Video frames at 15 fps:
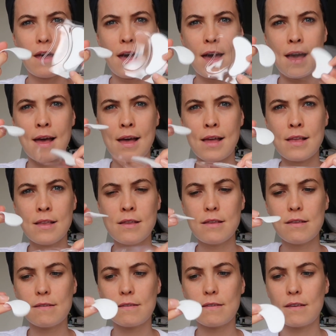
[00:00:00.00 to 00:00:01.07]

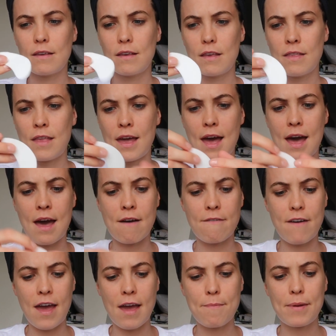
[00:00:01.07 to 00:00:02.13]
And they
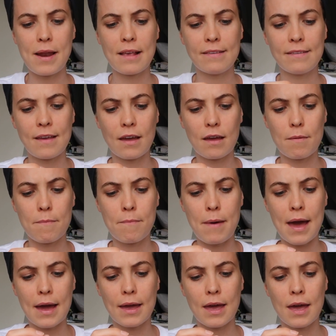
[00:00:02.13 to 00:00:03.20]
have a plastic
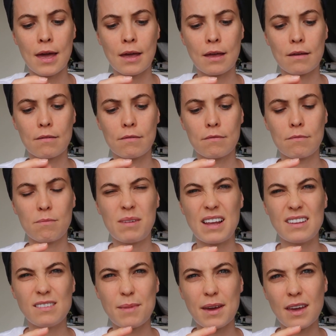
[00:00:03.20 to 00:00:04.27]
backing.
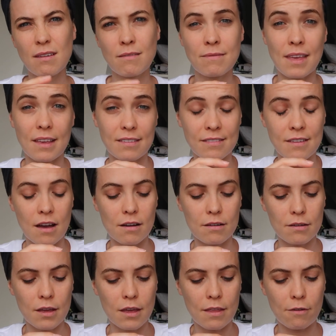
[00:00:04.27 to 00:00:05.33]
Plastic backing? They're
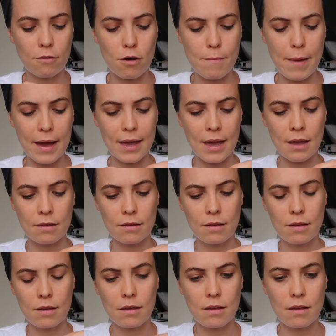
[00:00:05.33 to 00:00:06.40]
stuck. I've got a backing.
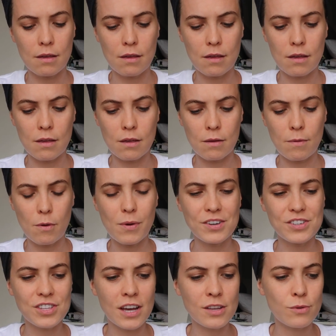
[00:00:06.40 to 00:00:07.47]
But
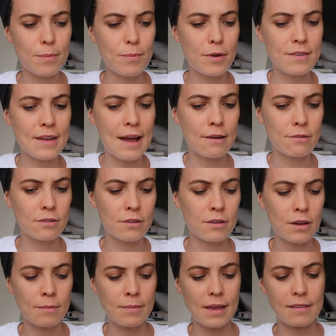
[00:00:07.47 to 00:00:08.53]
which side do I put
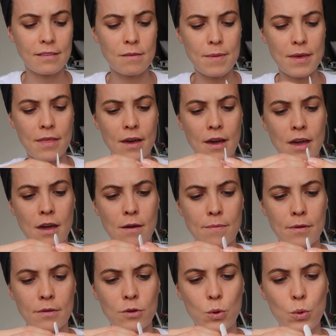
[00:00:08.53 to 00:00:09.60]
down? I'm guessing the bit that I
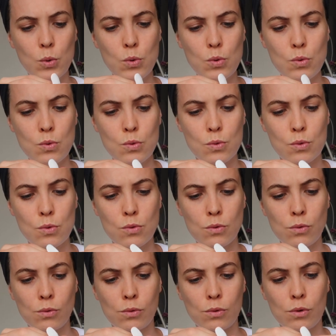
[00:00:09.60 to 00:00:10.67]
open.
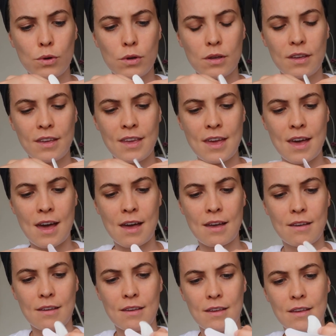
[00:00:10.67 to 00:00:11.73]
Ooh, yeah.
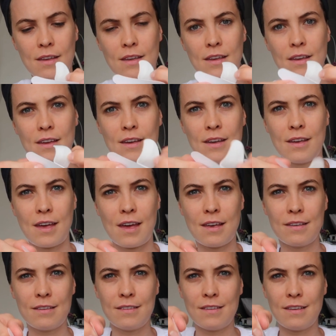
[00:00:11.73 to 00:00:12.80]

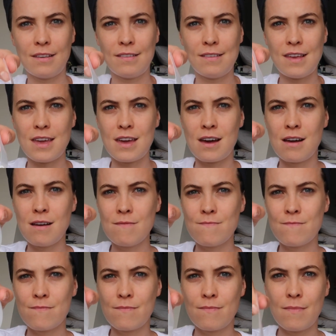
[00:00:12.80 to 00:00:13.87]
Okay, so you can see here. A
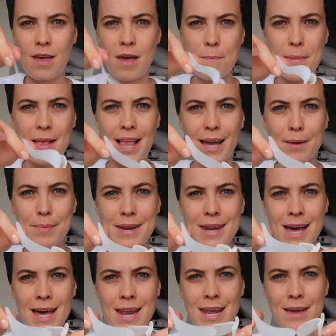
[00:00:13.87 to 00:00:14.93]
bit like a
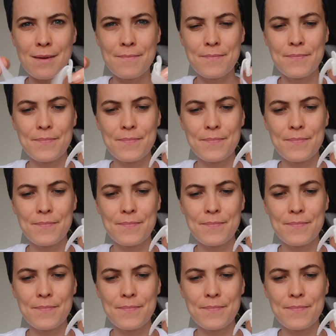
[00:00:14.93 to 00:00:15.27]
banana.